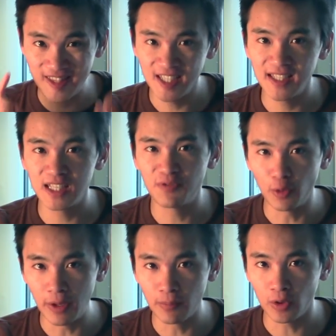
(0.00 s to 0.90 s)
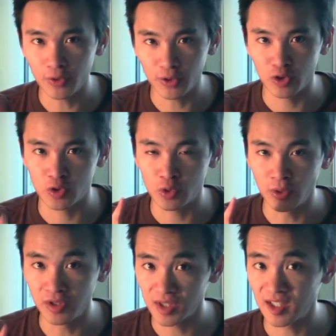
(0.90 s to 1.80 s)
This is very important to
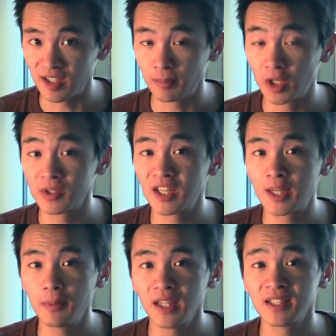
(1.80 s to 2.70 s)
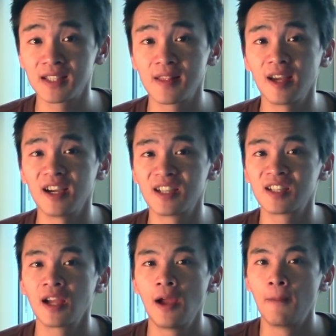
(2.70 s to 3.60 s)
understand because it means that
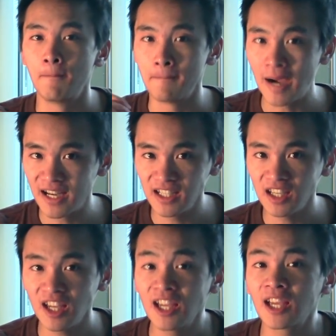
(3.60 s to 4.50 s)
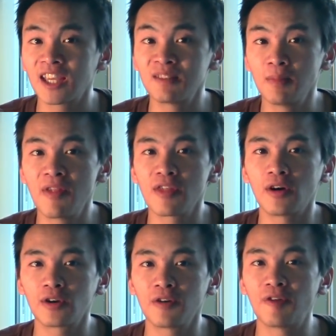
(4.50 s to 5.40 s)
mining can be
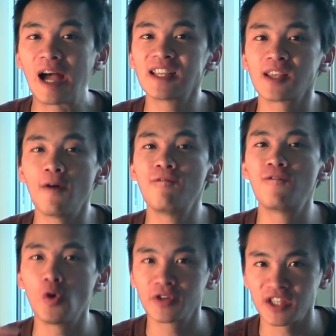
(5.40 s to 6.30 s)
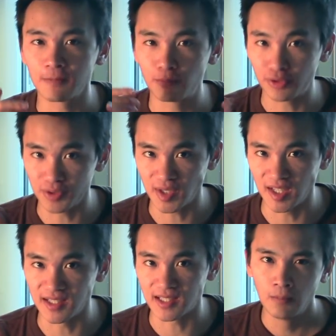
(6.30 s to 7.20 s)
thought of as a voting
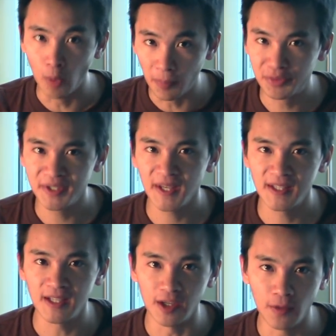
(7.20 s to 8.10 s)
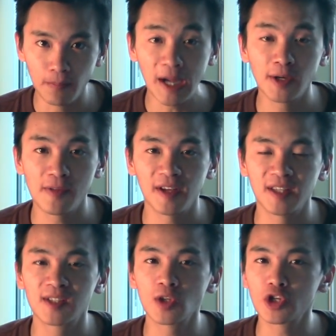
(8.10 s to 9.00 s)
process. More precisely, a miner that
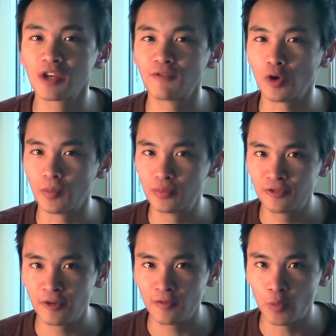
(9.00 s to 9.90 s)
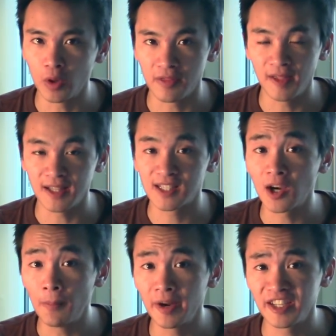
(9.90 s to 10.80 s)
is searching for a proof of work that's
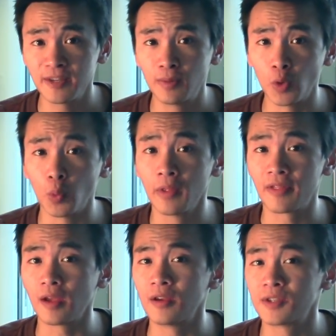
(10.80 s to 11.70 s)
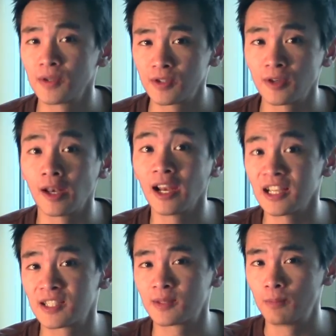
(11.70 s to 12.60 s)
compatible with a certain
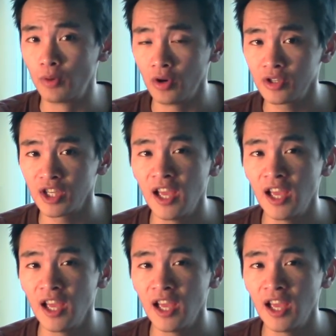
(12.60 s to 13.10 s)
last block